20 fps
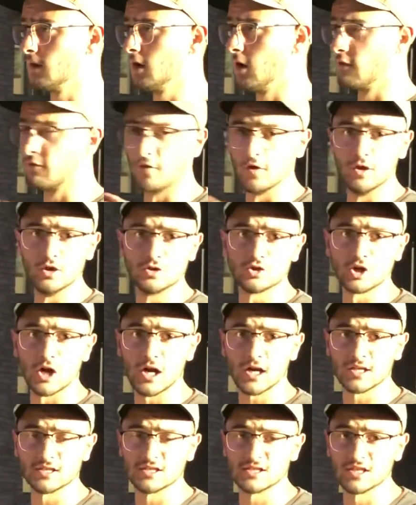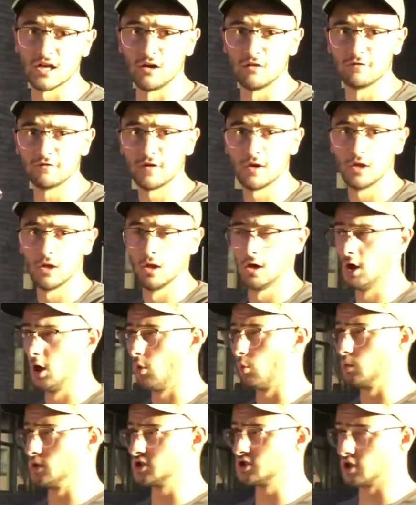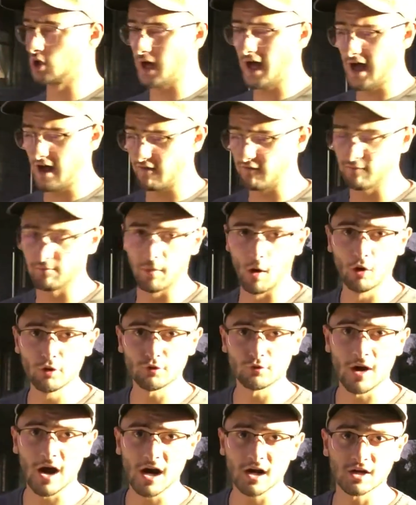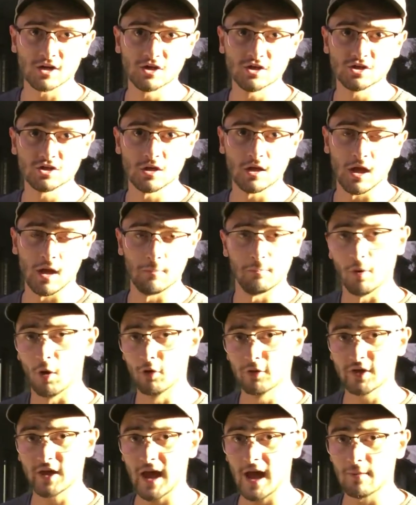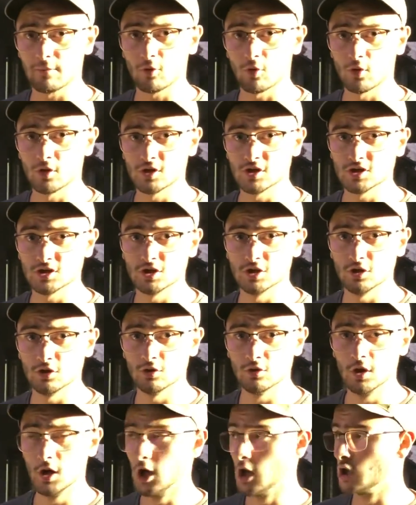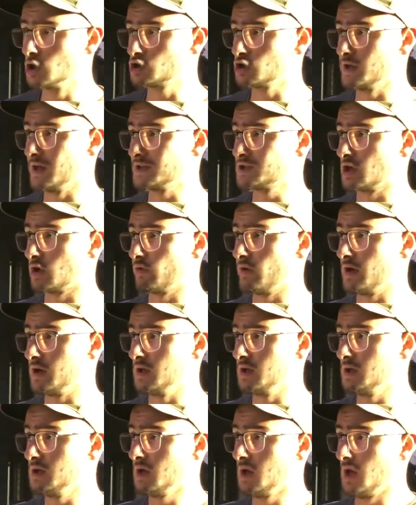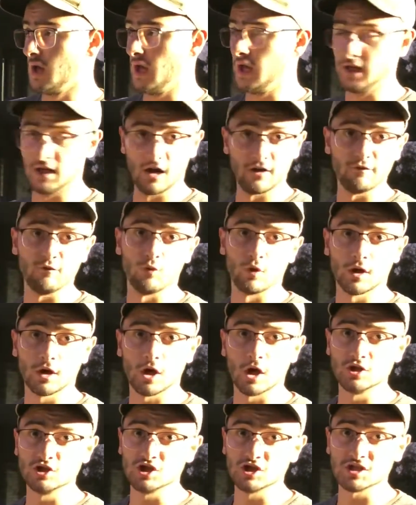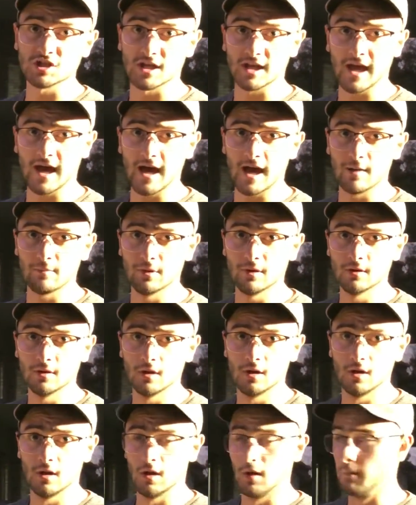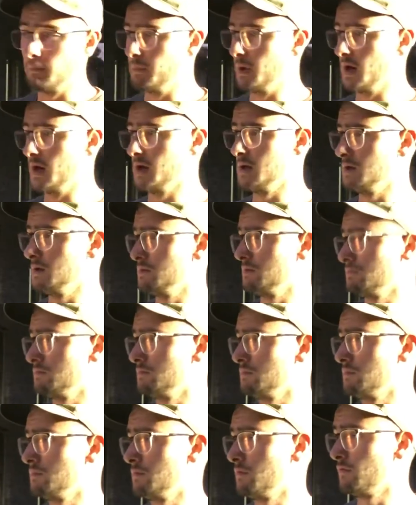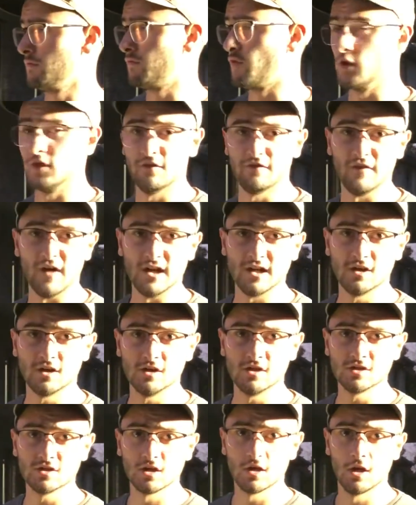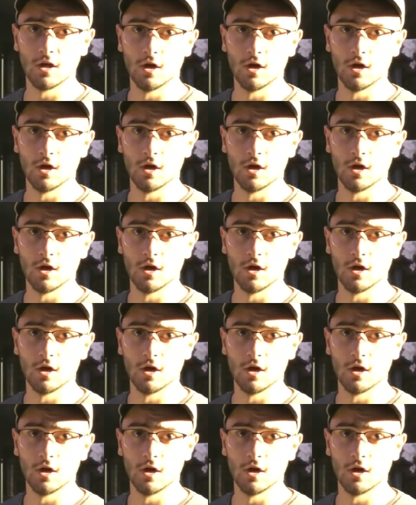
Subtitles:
for the truck itself, we still have both rockers and both cab corners to do, so that's already enough work on just the cab. But for the fenders,